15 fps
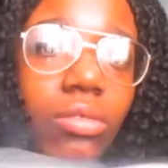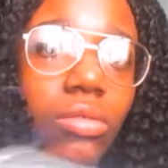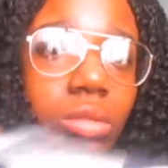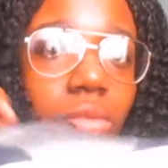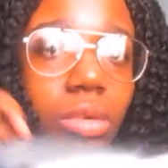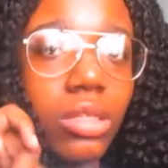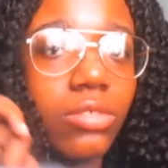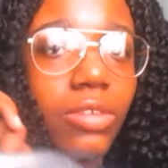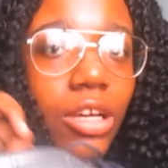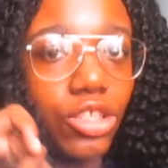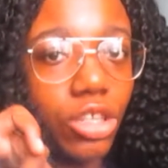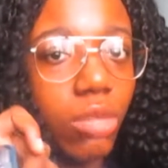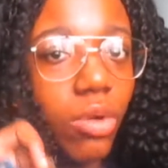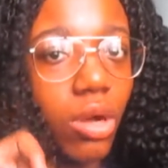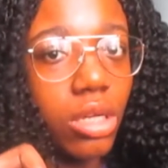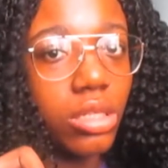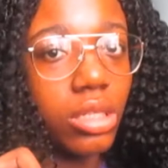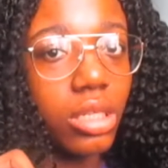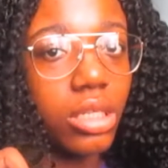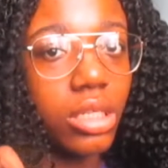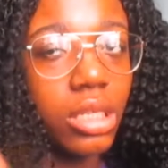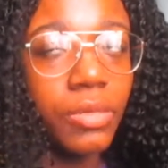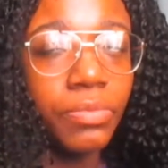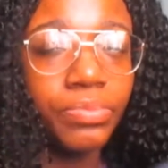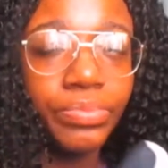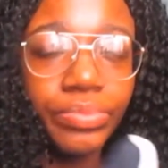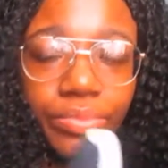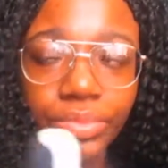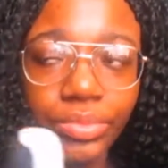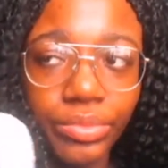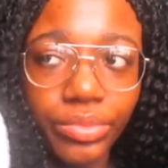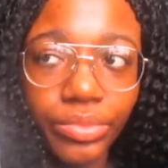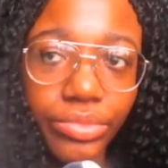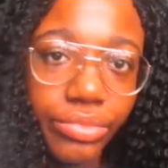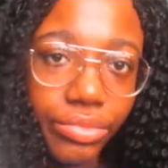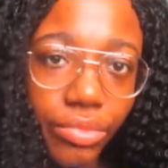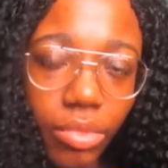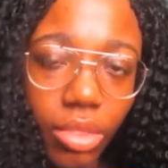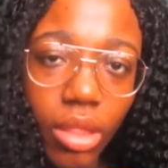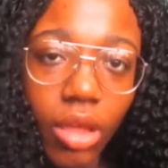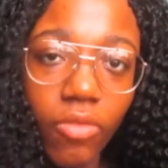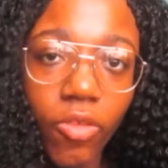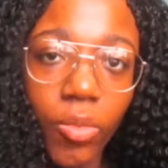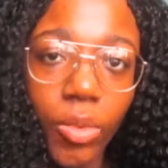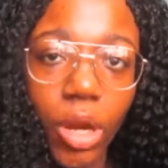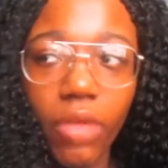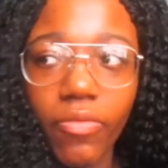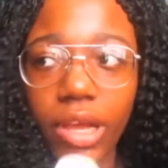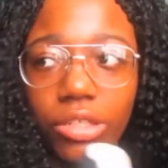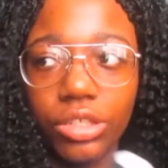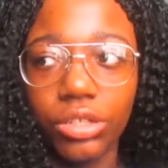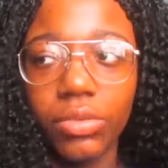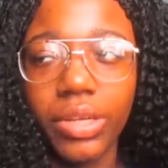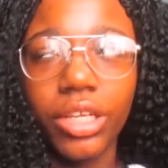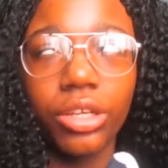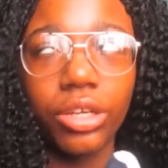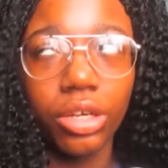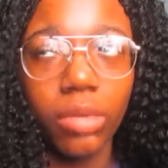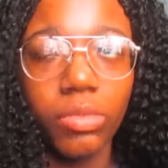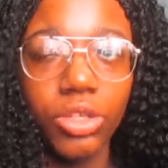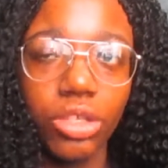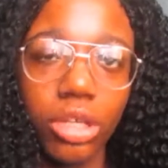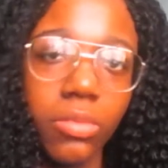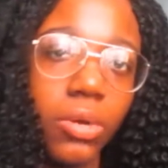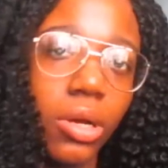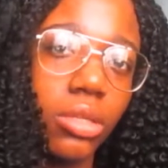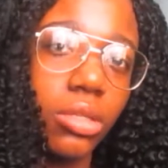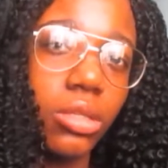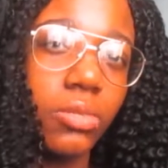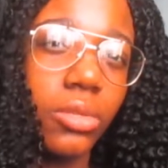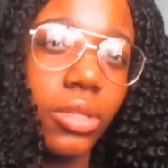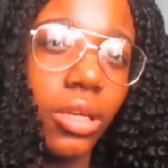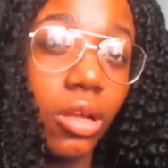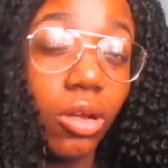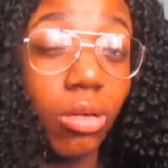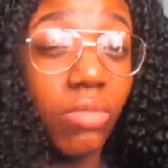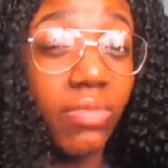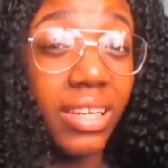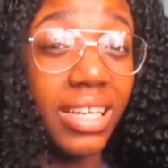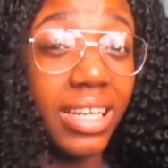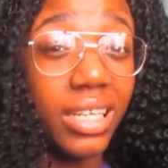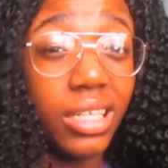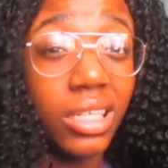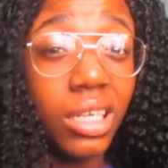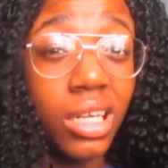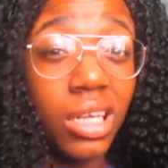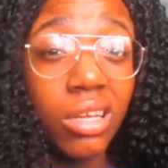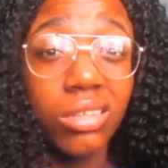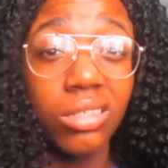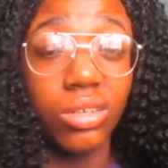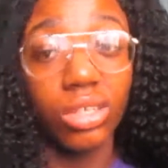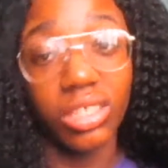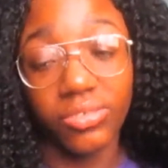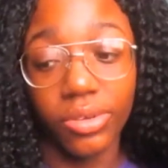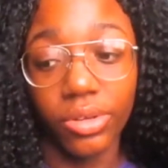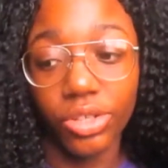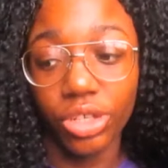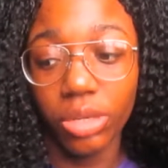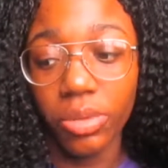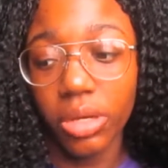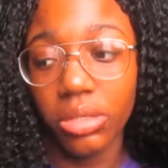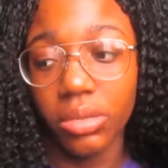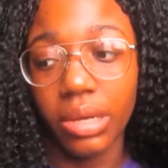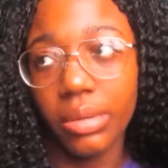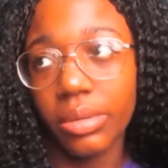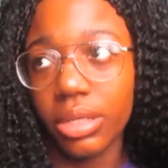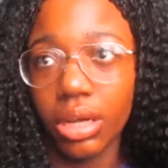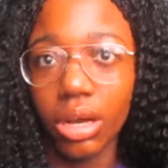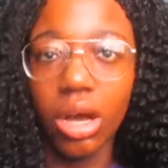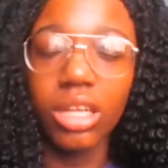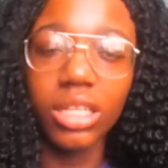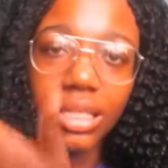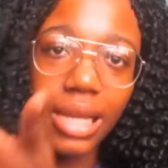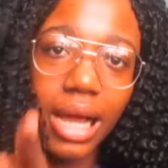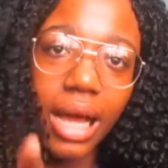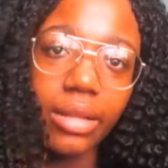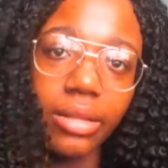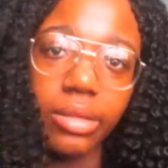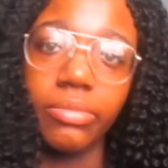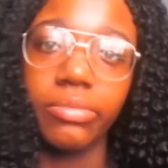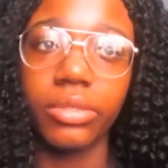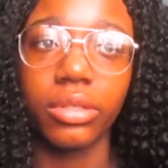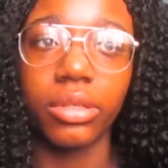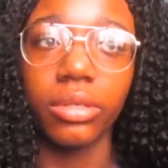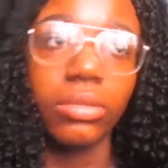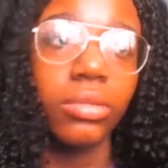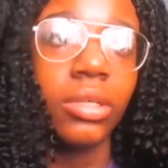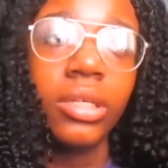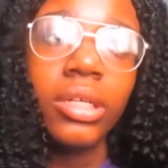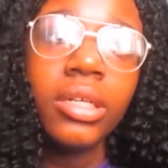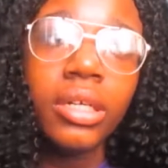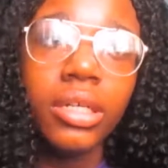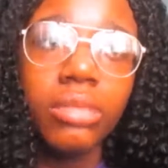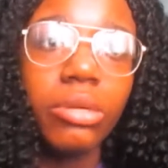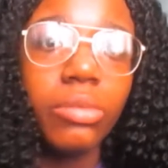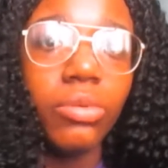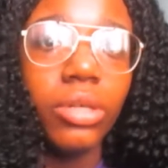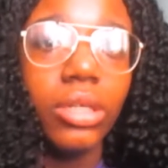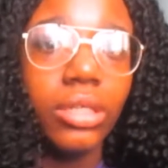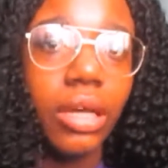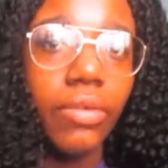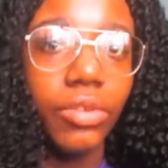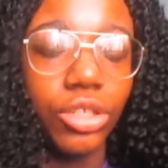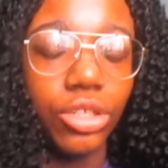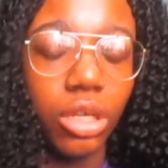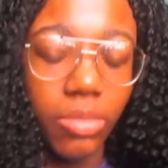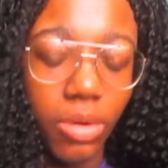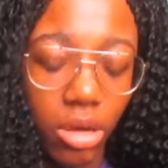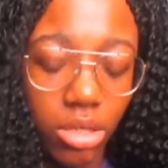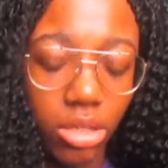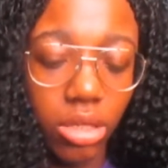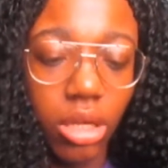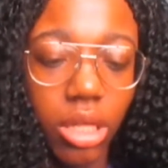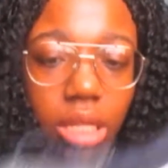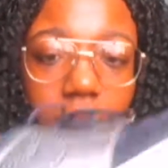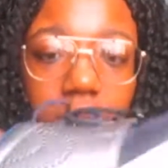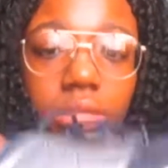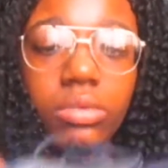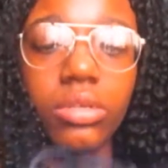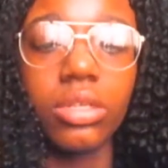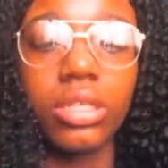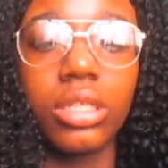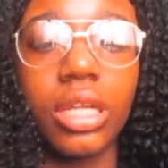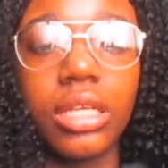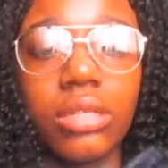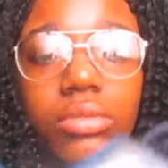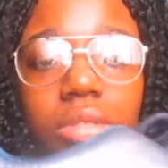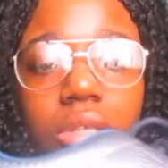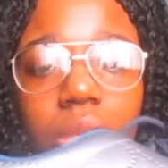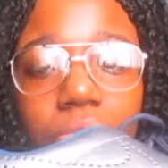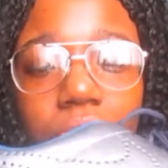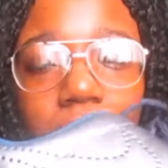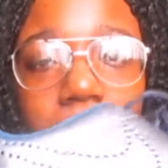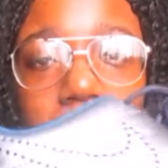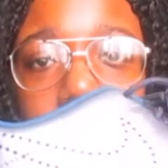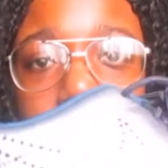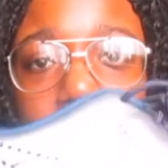all the ones about shoe boxes from the Nike Factory Store. Well, they do come in shoe boxes, but they don't come in the lid, so I just throw the shoe box away because I can't stack them. So a bit pointless having a shoe box. So I got these ones. These ones are the premium